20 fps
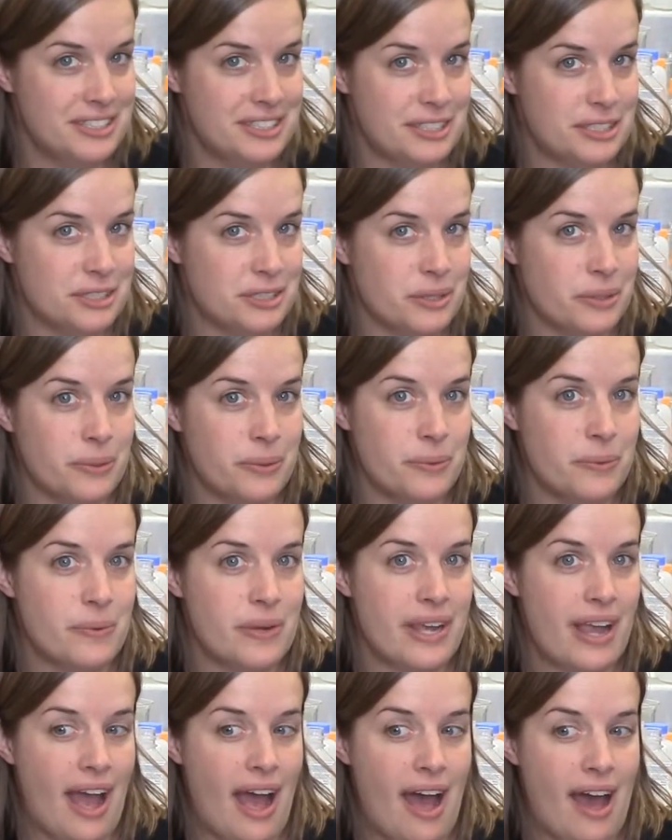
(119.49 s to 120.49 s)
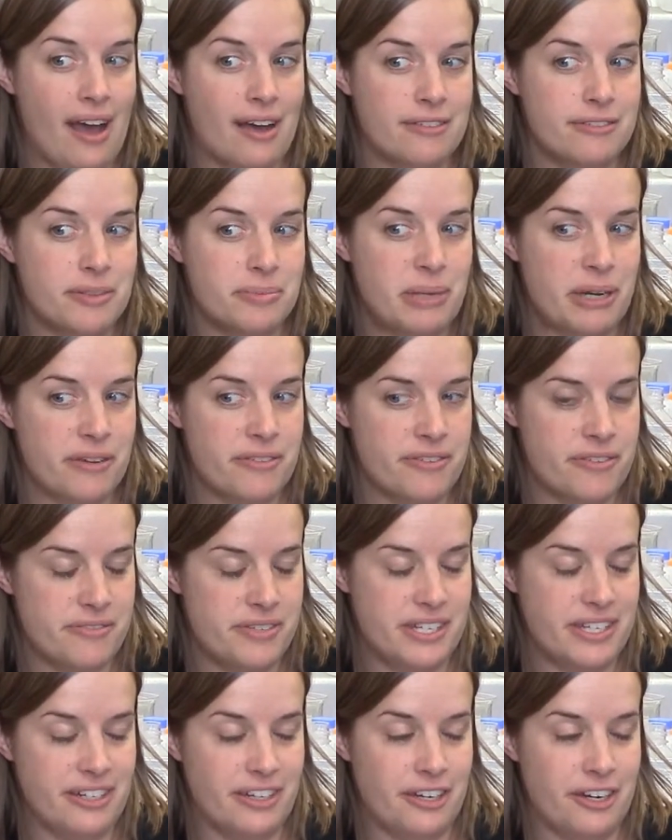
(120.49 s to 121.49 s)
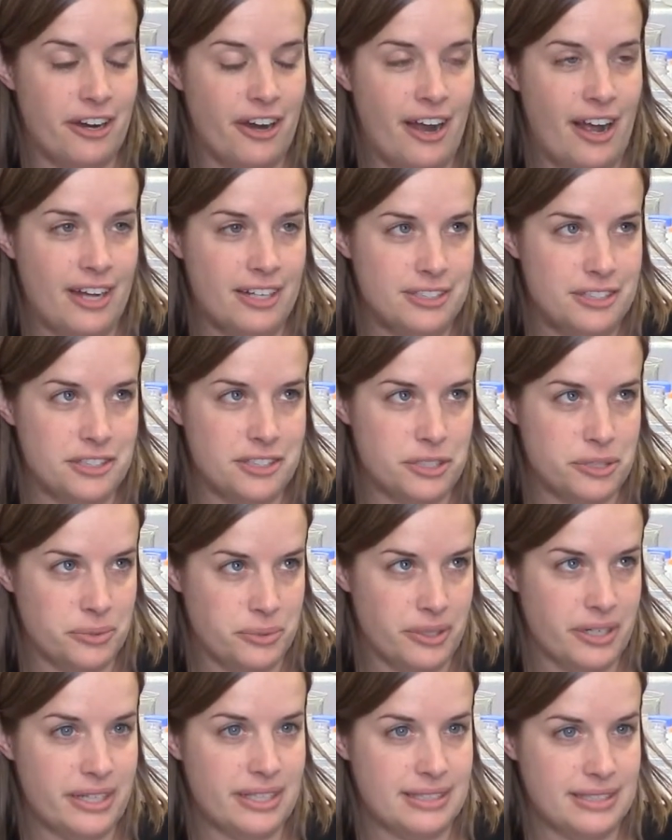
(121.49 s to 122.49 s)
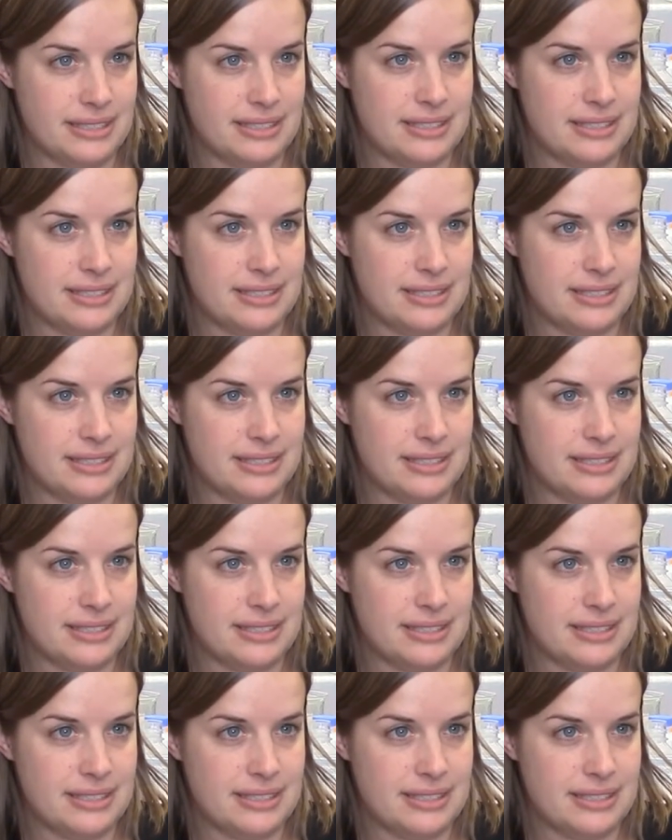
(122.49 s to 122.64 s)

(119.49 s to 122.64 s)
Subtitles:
So we have about 15 undergrads who work in this